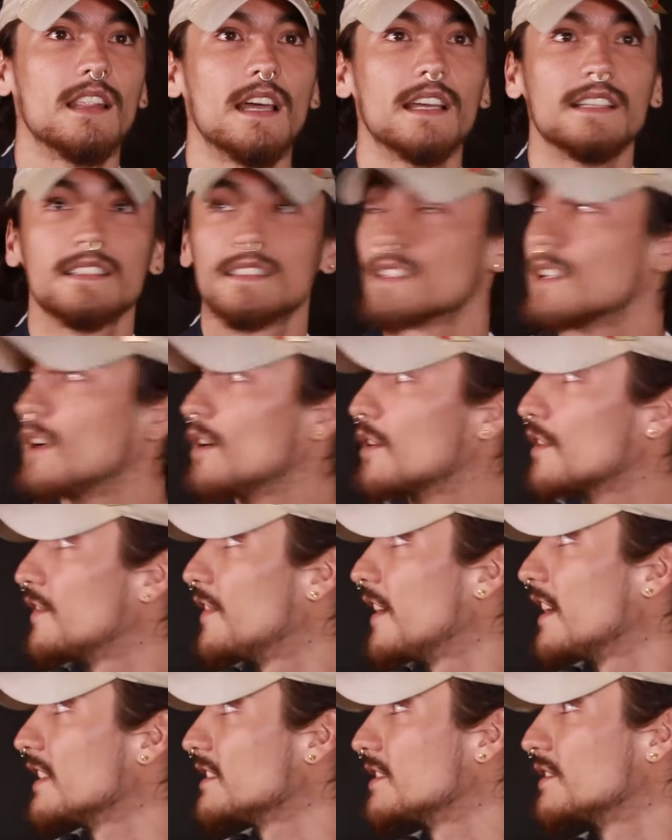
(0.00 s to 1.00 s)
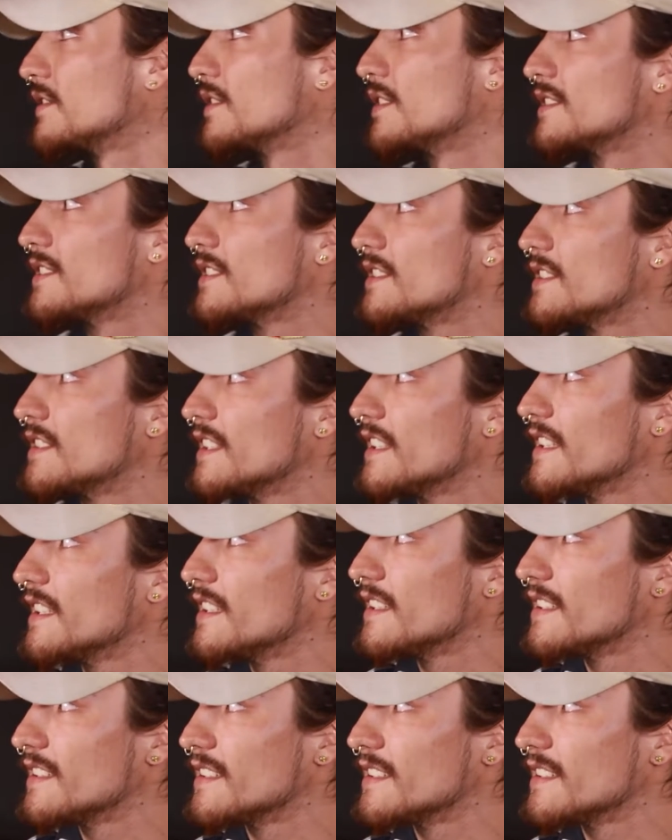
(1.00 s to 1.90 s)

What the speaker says: like to go to festivals and shit.